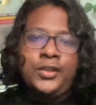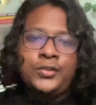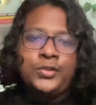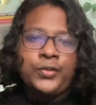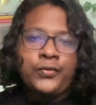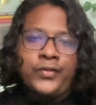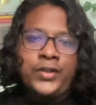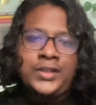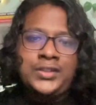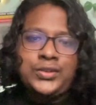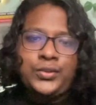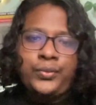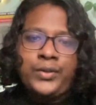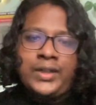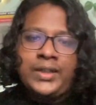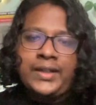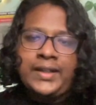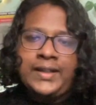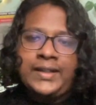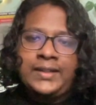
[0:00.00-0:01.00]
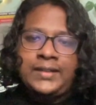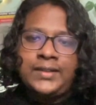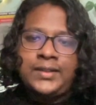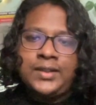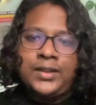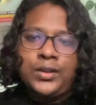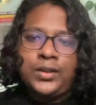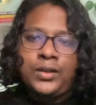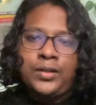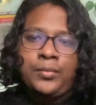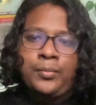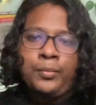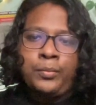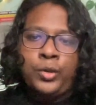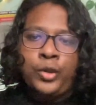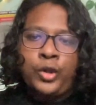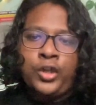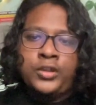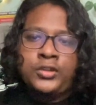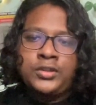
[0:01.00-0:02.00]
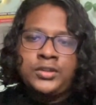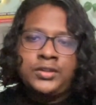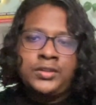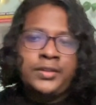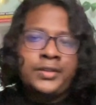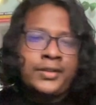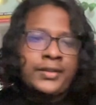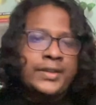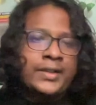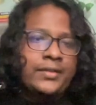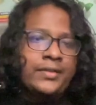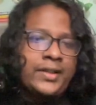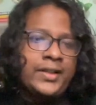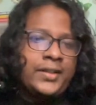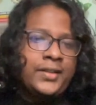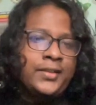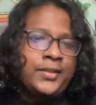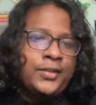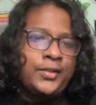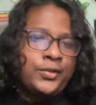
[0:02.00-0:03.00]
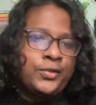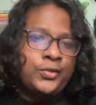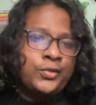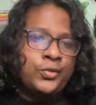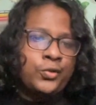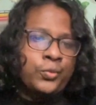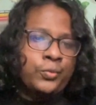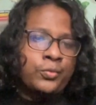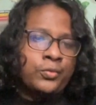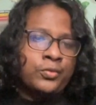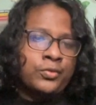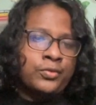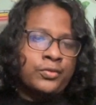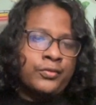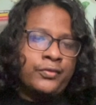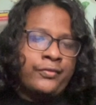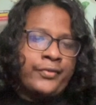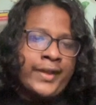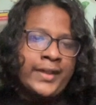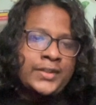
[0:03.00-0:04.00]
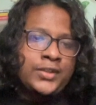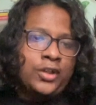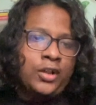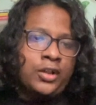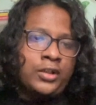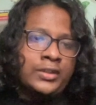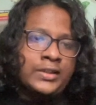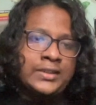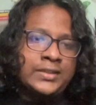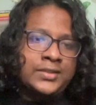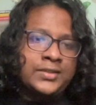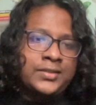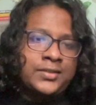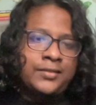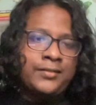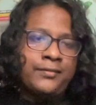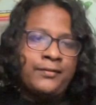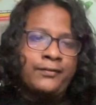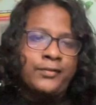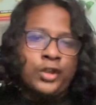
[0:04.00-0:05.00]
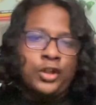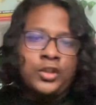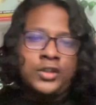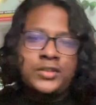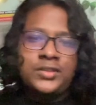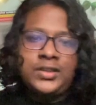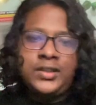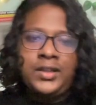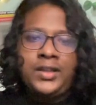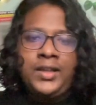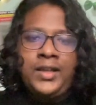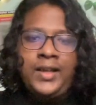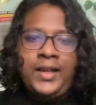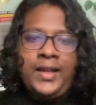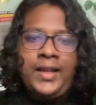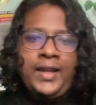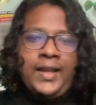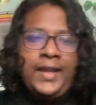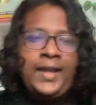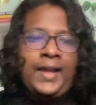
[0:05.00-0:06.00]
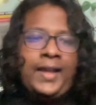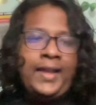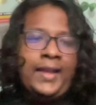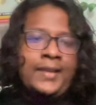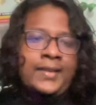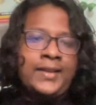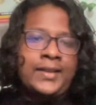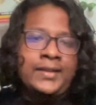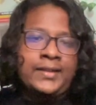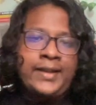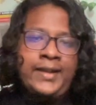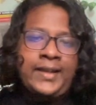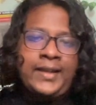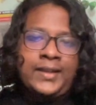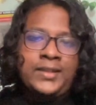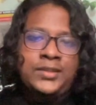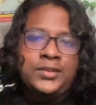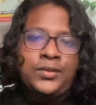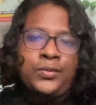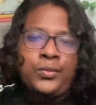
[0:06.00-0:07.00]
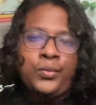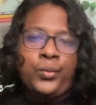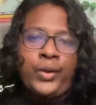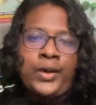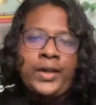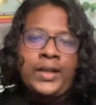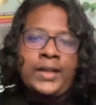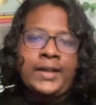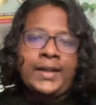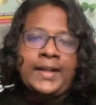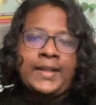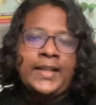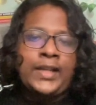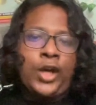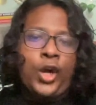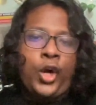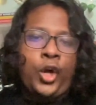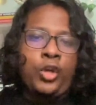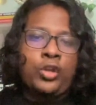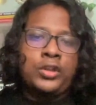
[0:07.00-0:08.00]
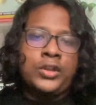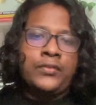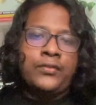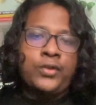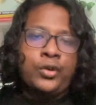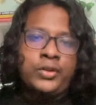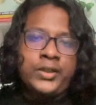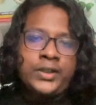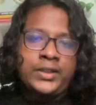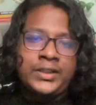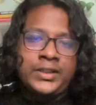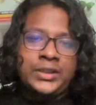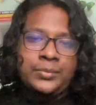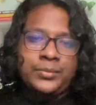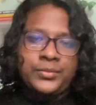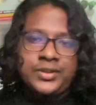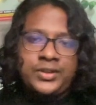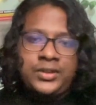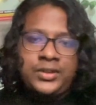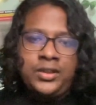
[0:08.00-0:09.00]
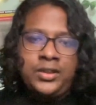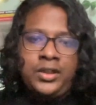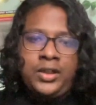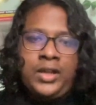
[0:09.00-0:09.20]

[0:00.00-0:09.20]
So first we are getting the blogs directory to fetch all these blogs. And then next we are getting all the folder names.